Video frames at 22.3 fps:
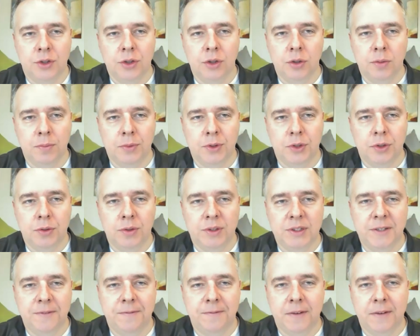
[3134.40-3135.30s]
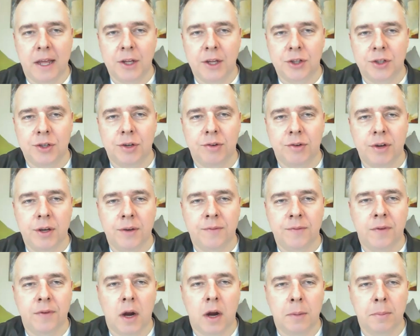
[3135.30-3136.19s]
doomed to deflationary
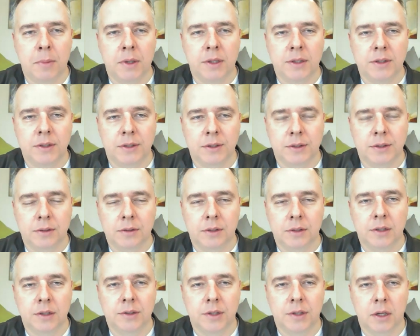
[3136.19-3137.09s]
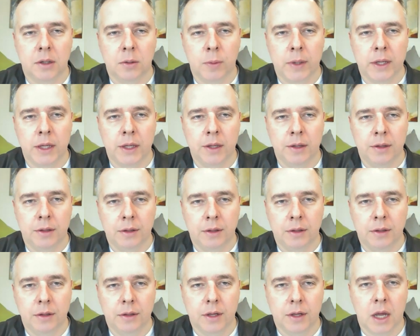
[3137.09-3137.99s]
environment until we
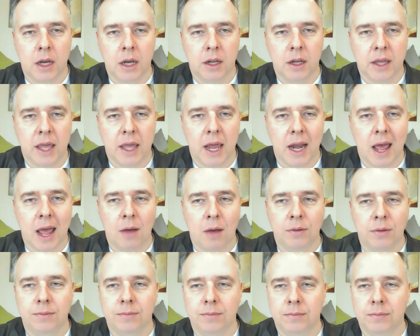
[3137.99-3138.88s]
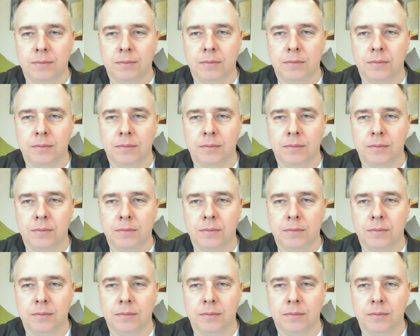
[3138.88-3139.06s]
kind of get out?